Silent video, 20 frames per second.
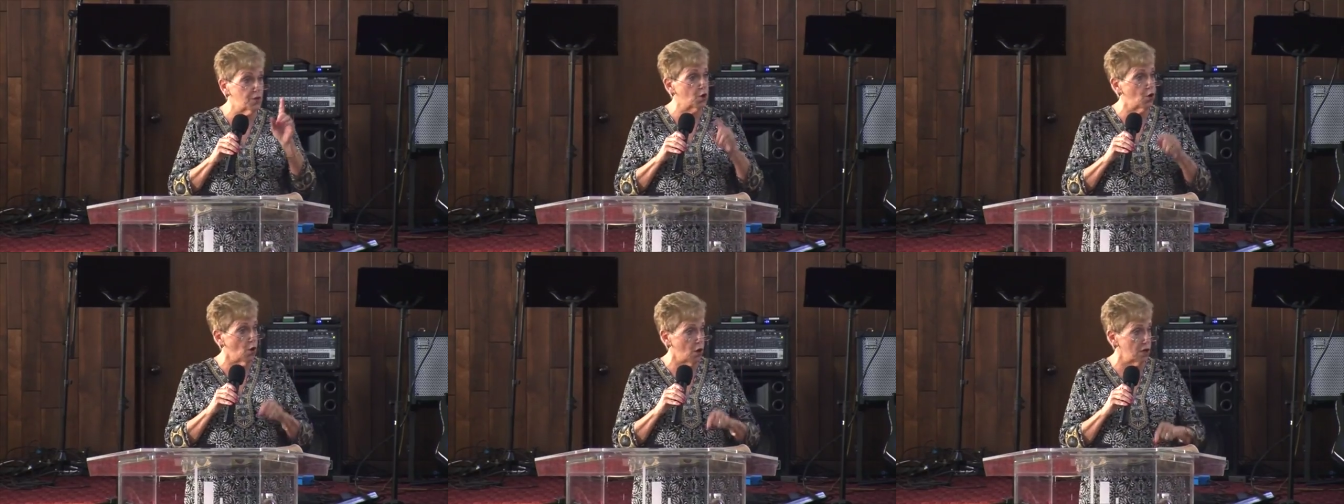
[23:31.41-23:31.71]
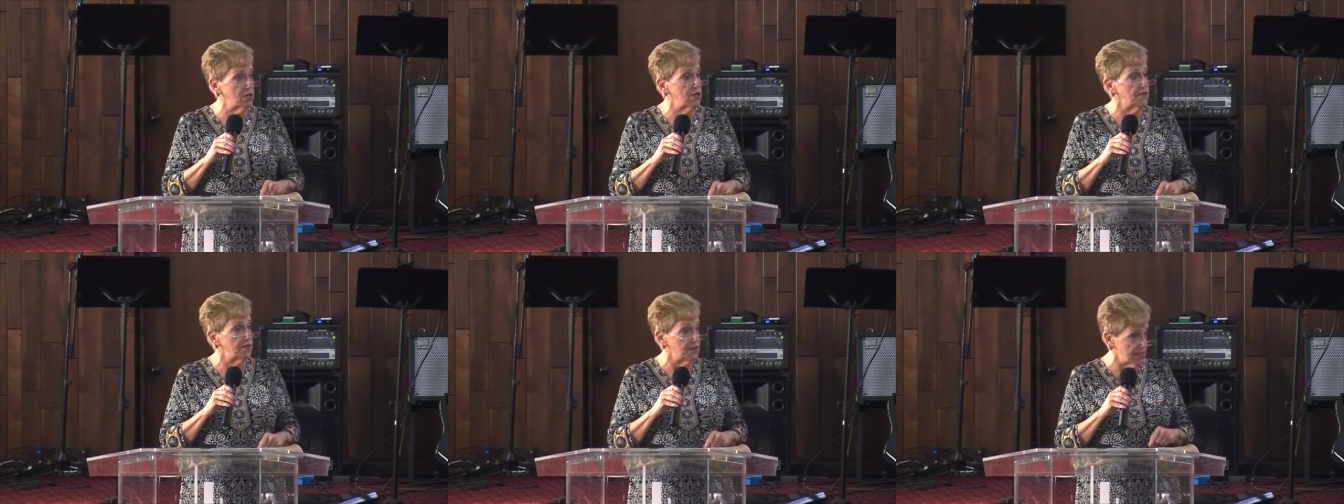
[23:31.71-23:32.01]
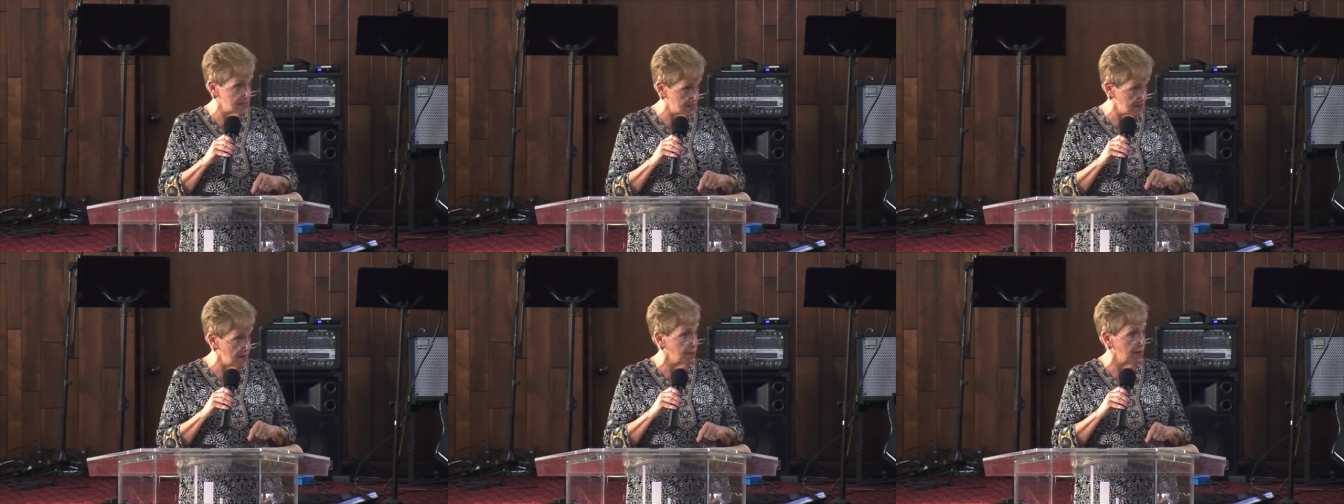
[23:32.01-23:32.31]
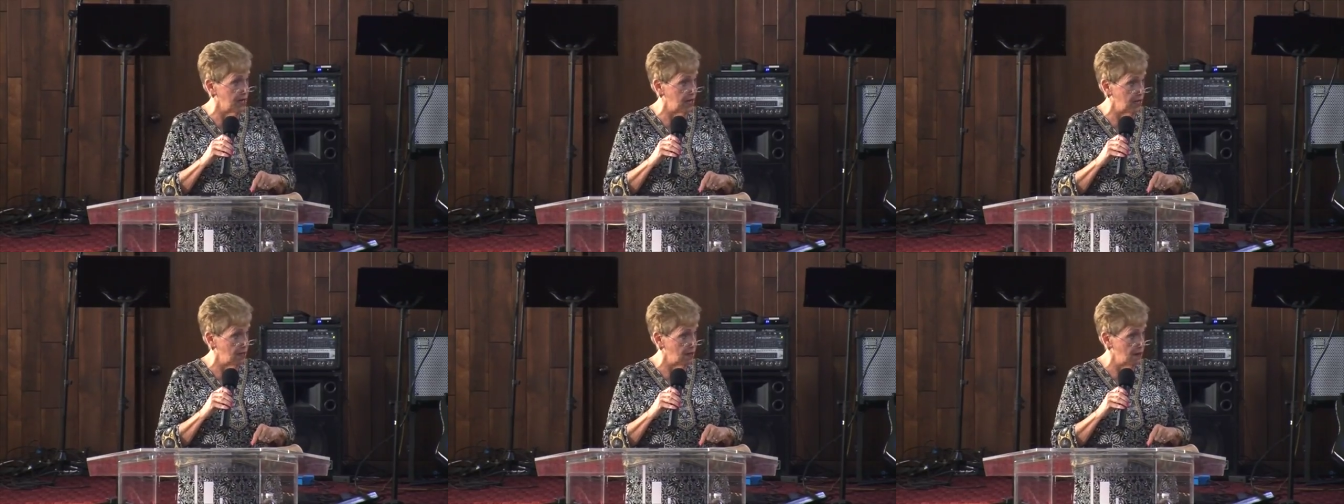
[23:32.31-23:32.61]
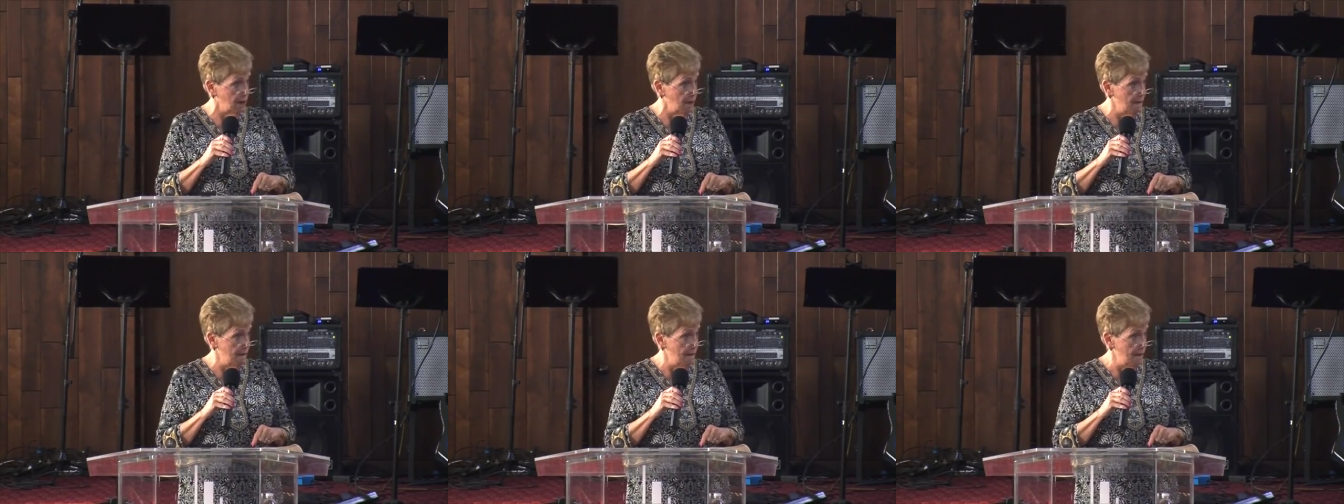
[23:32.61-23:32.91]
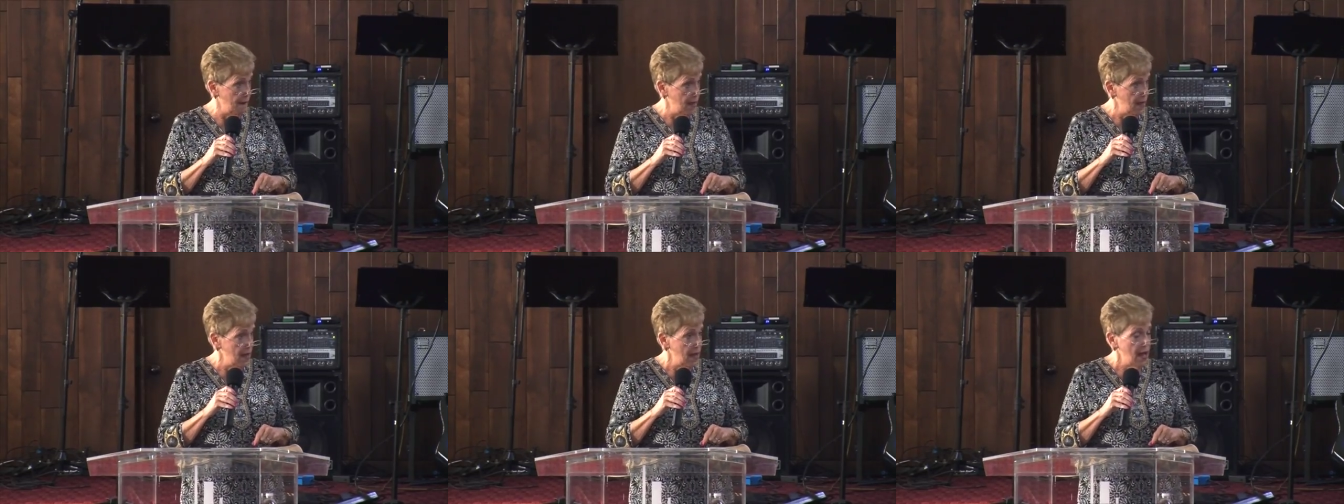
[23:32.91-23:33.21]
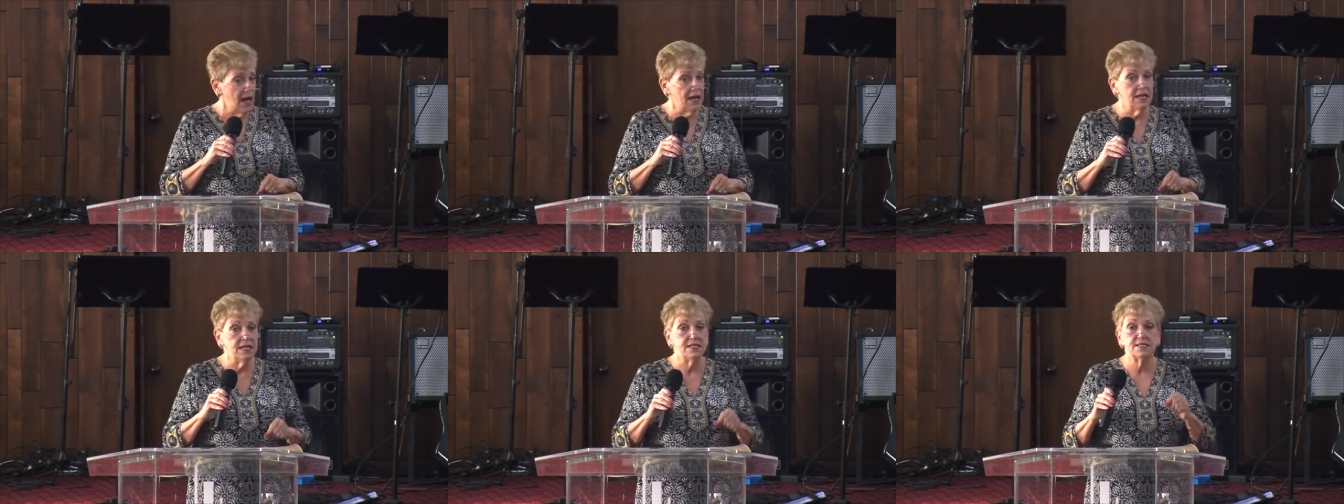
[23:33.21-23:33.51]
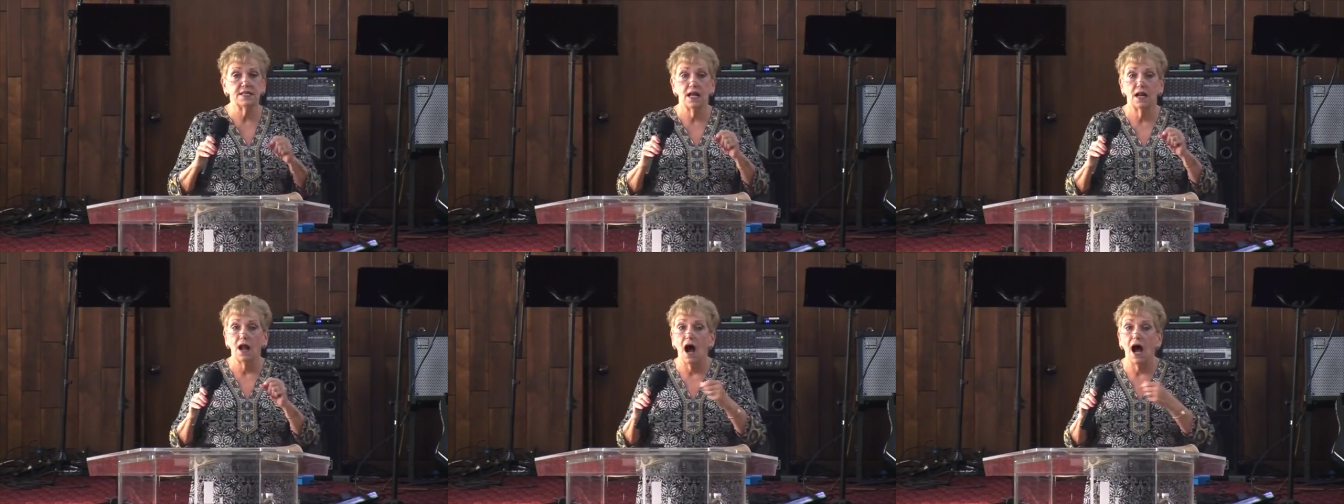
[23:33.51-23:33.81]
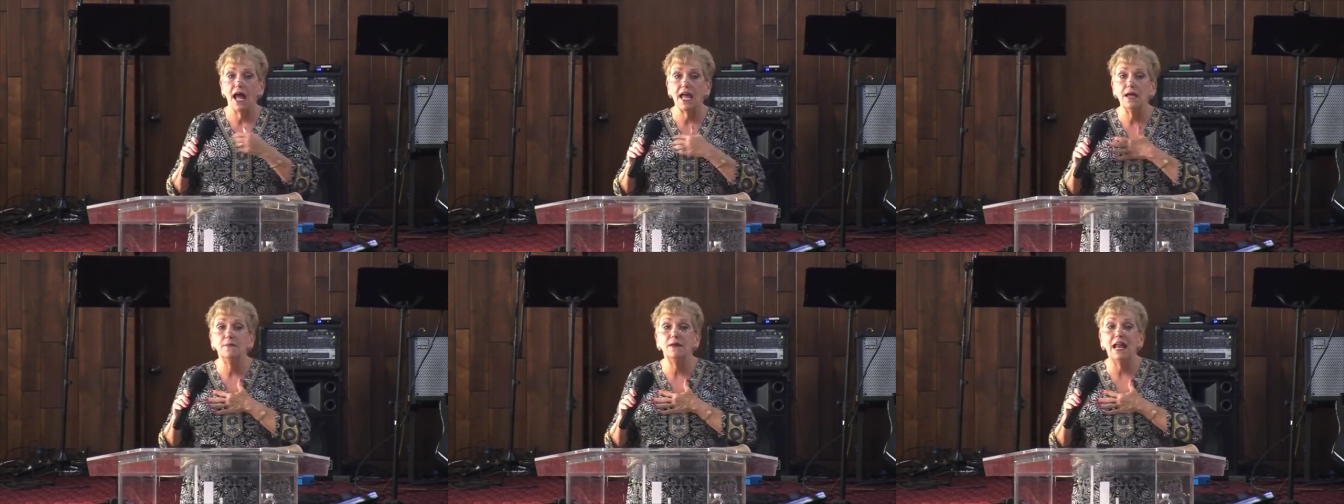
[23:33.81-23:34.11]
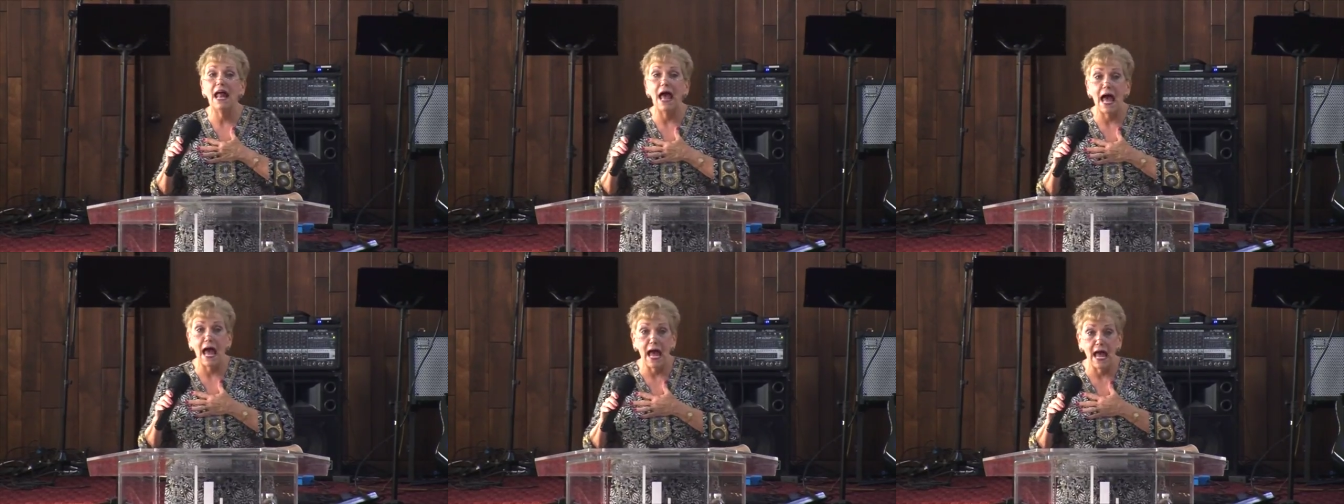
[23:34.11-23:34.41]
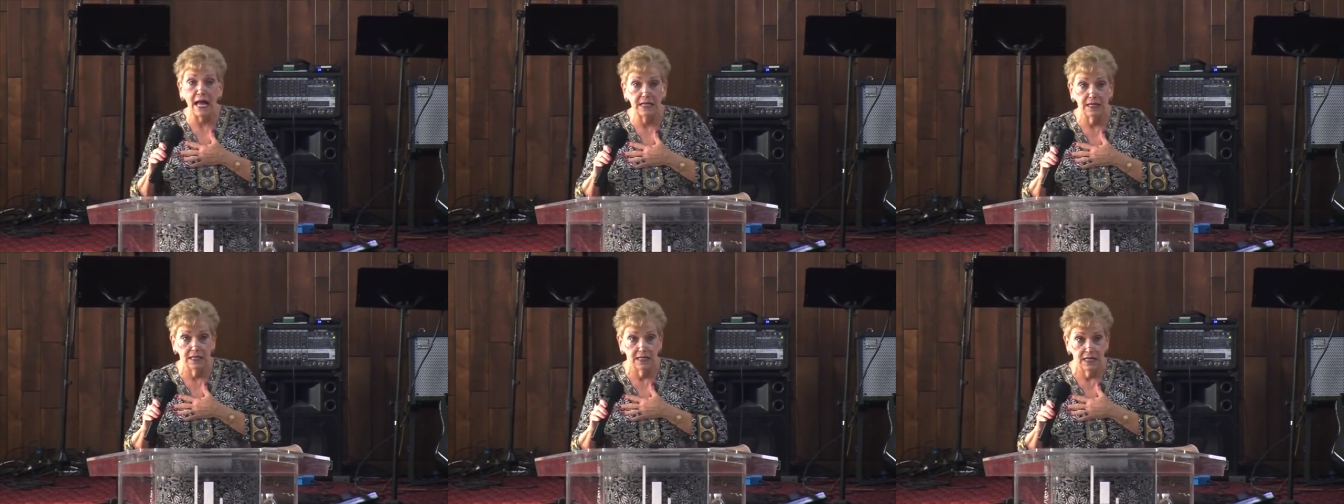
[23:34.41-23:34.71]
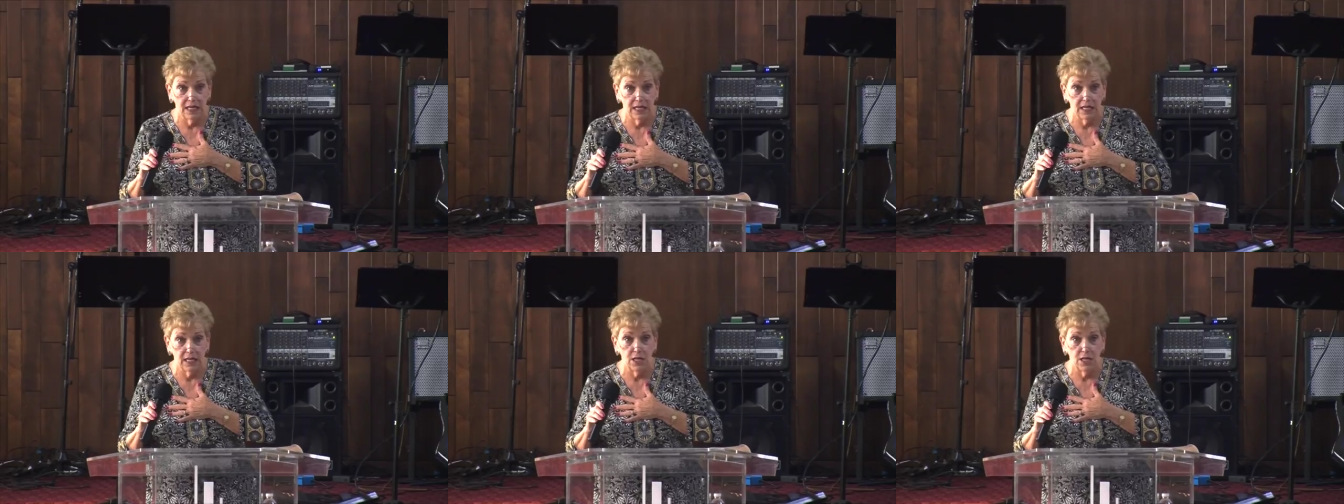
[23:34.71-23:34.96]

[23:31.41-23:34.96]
the Garden of Gethsemane. And he said, I am in agony.